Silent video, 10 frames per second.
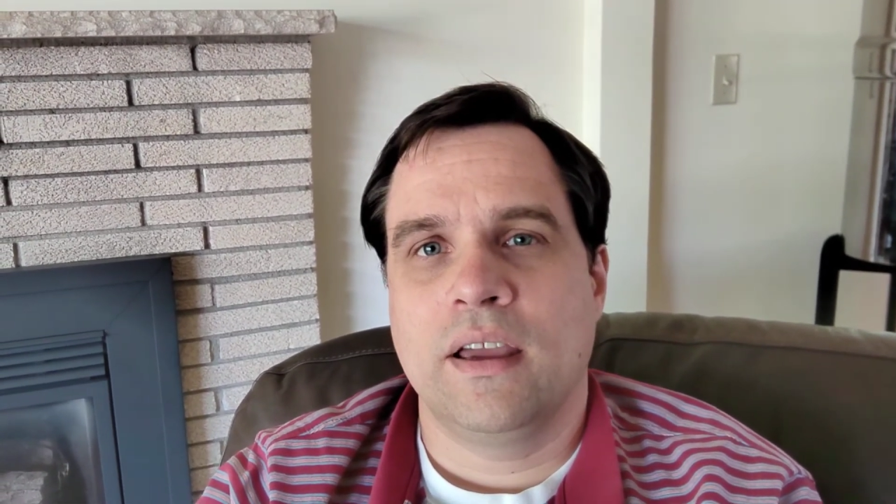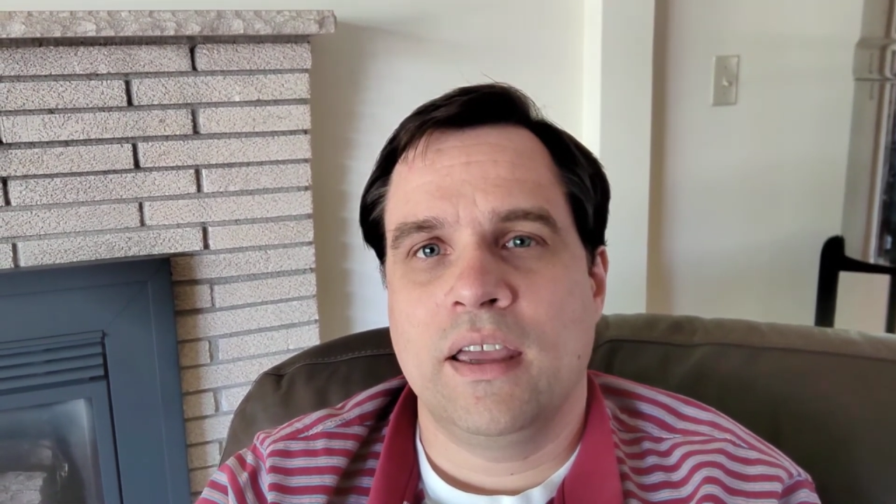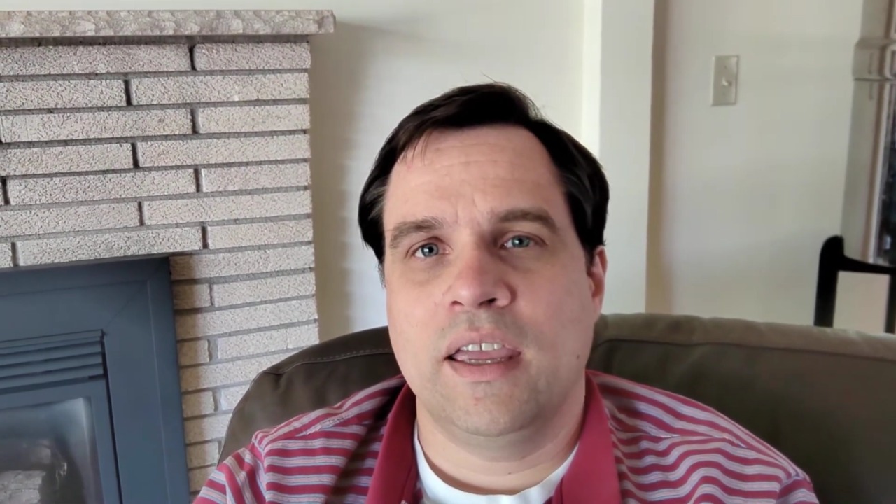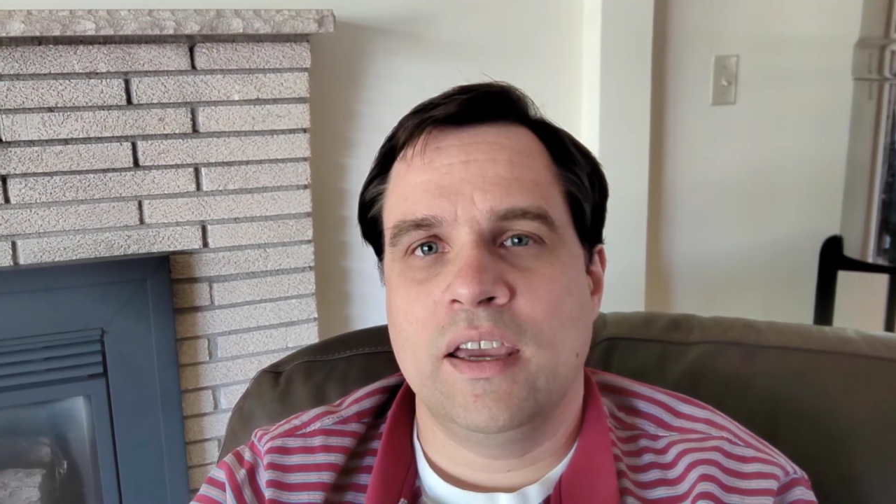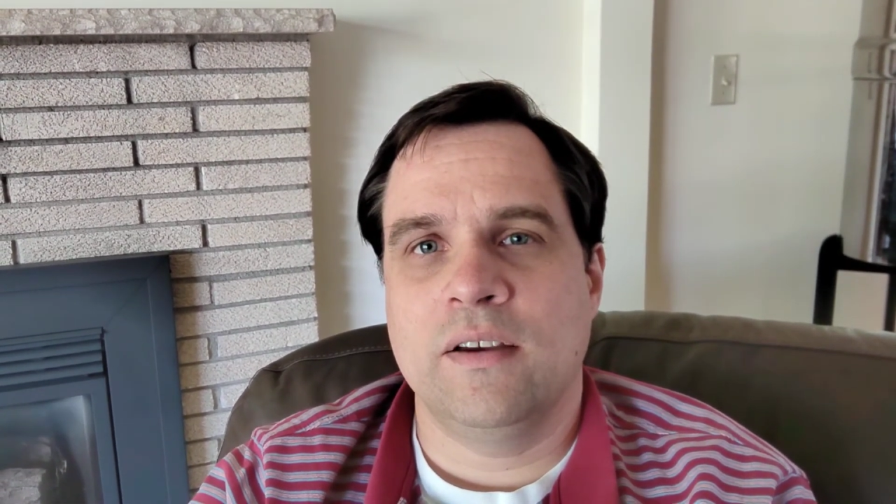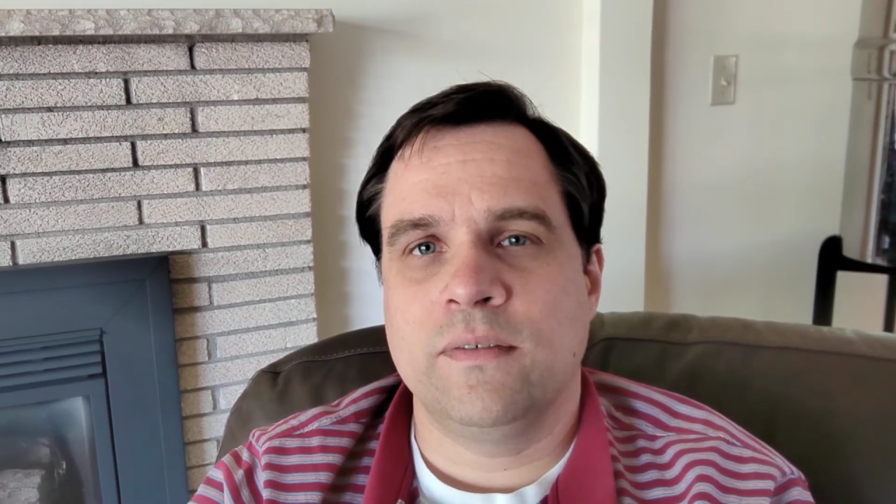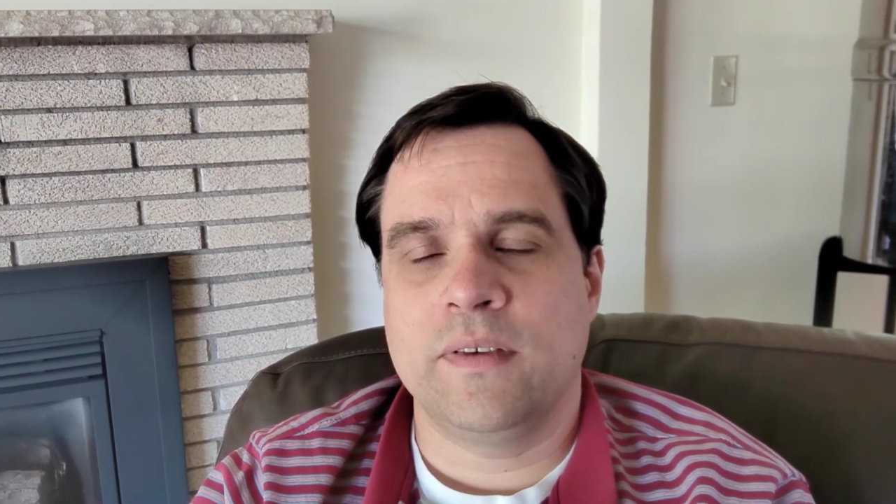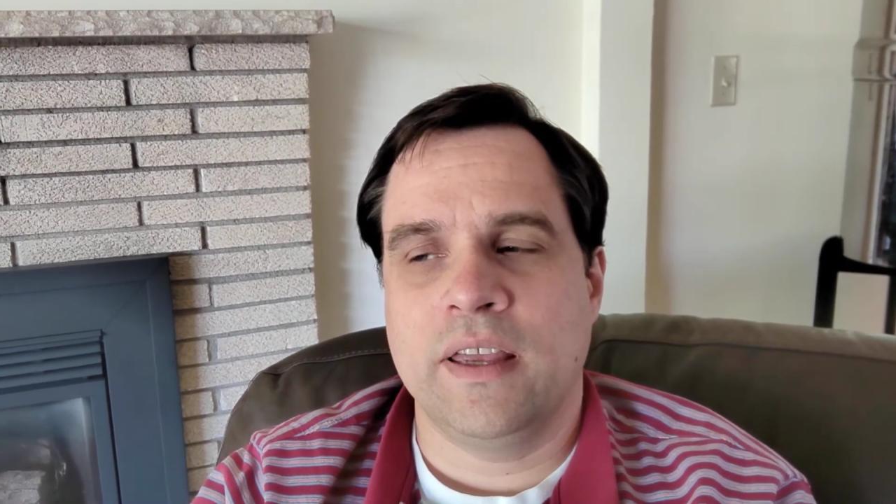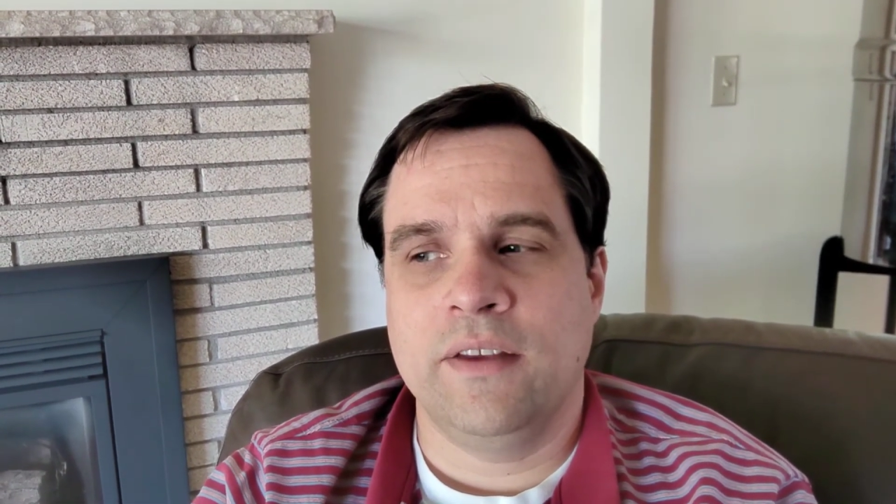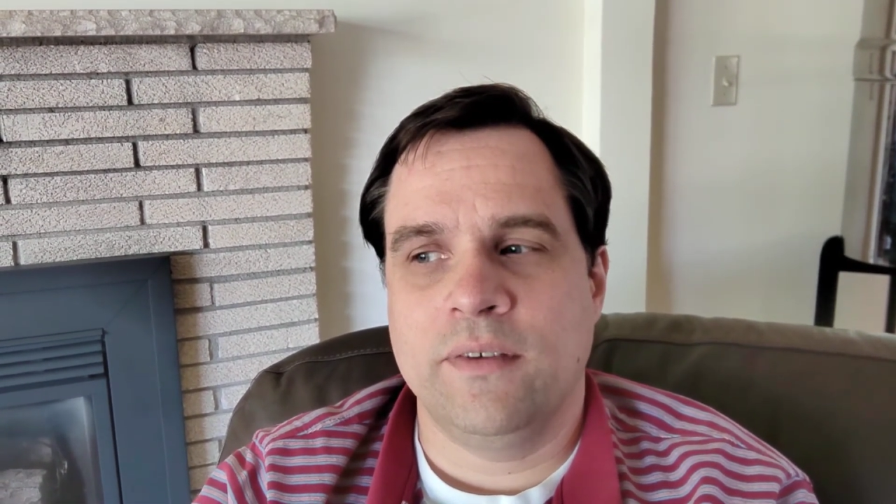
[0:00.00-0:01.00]
I have
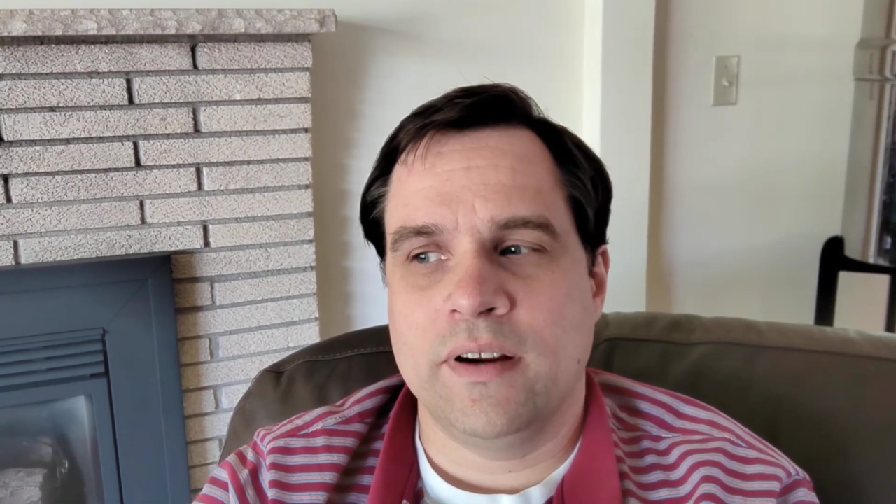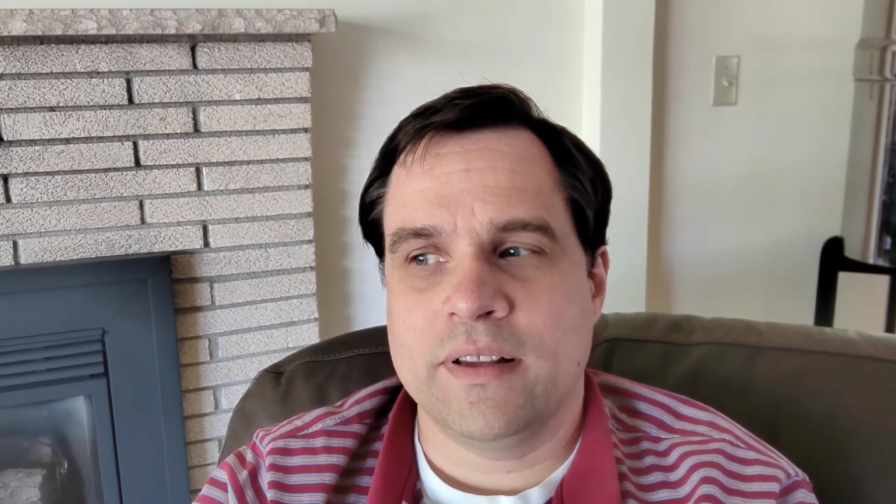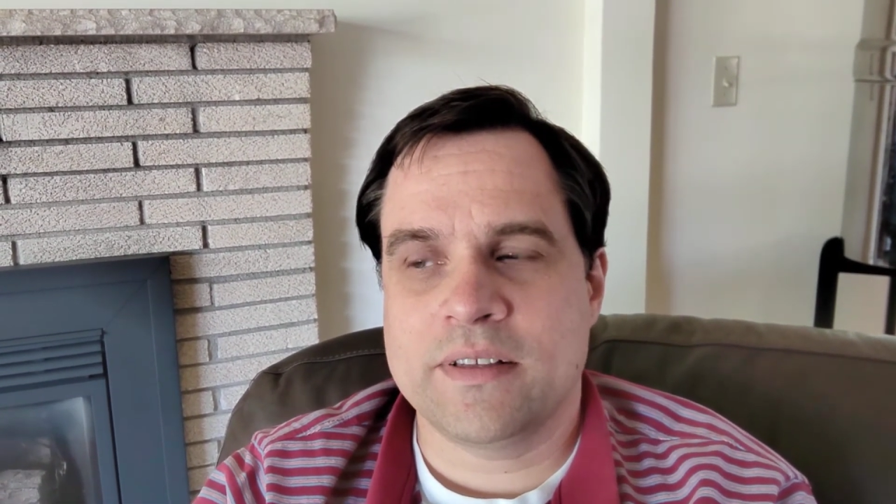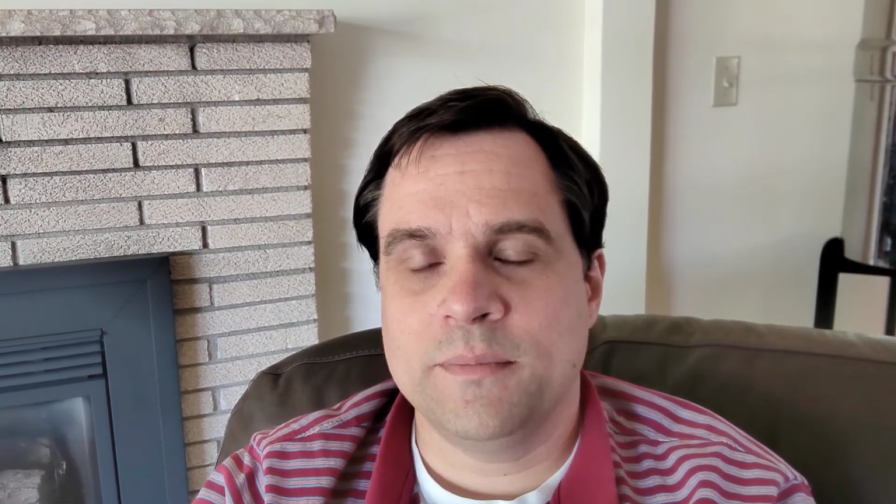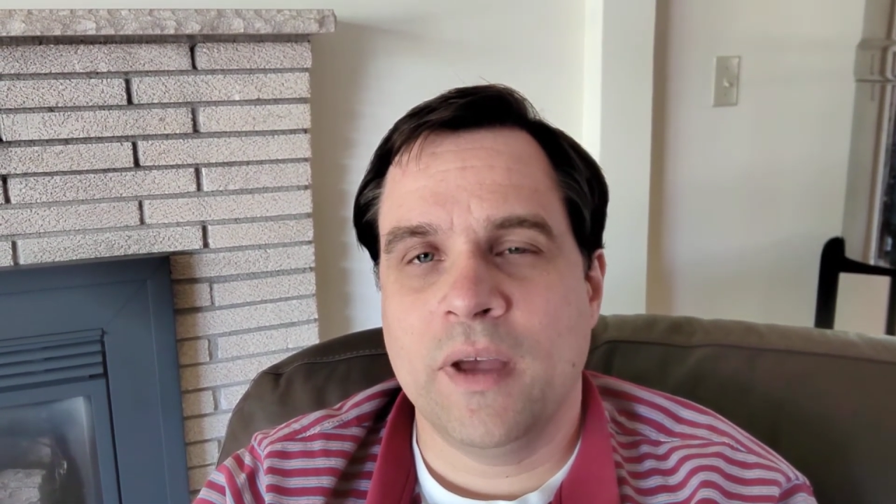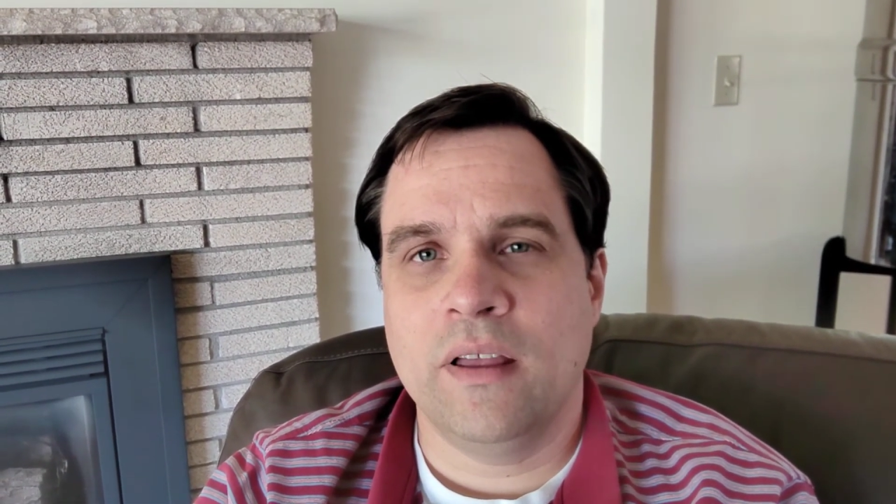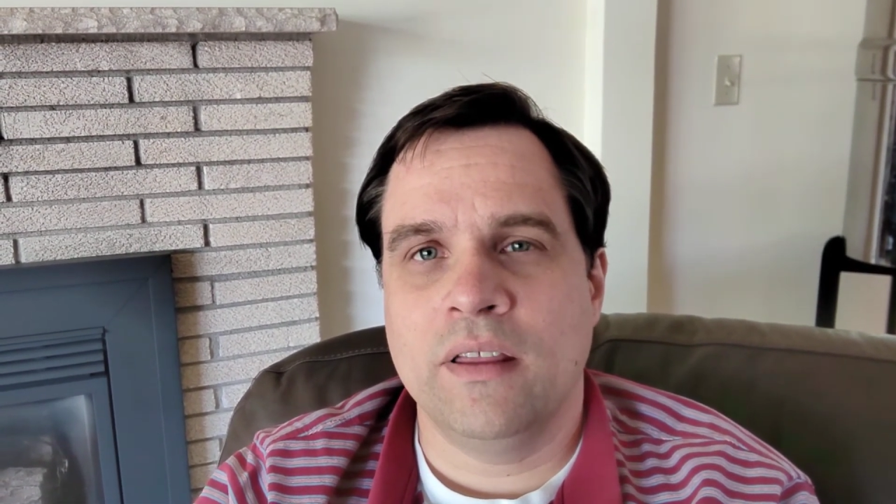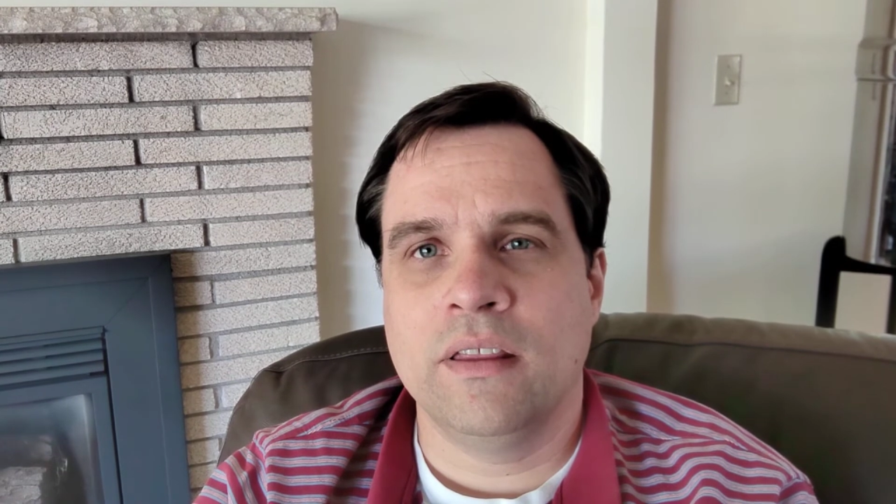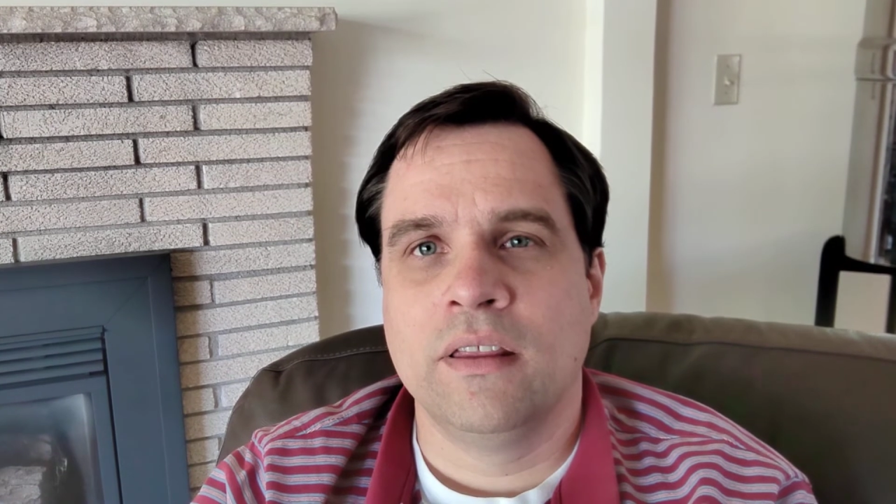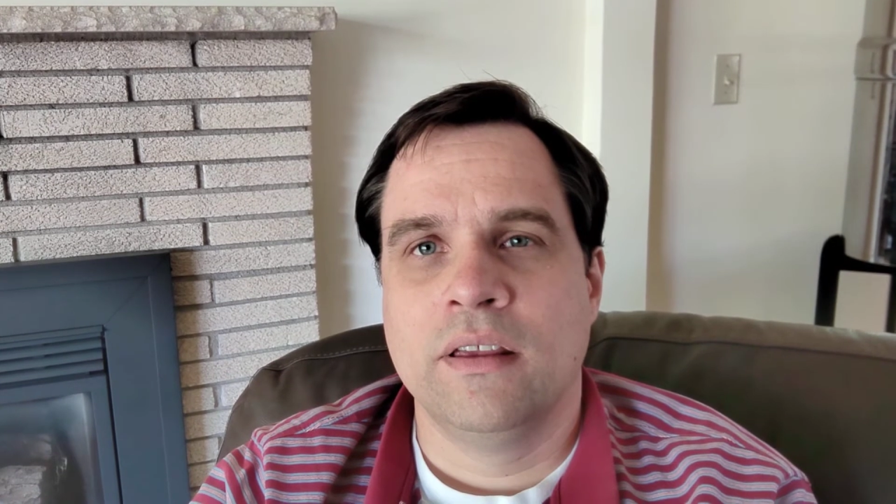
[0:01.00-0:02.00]
a very
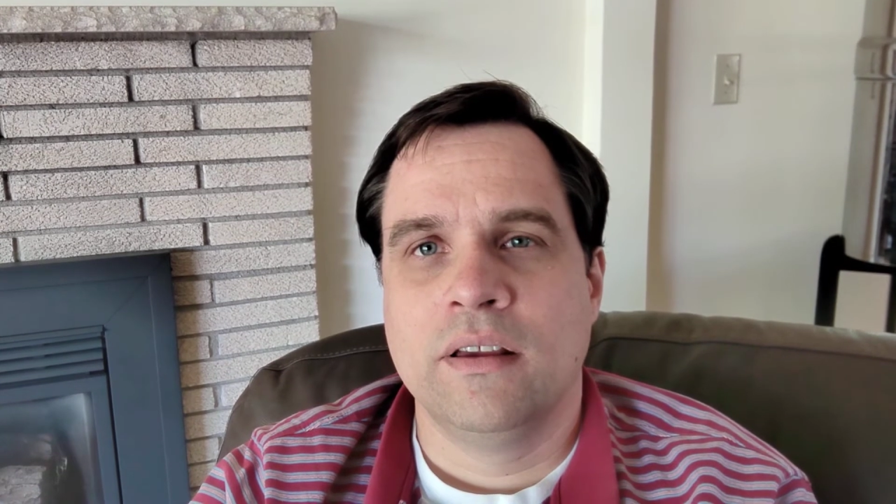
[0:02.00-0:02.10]
small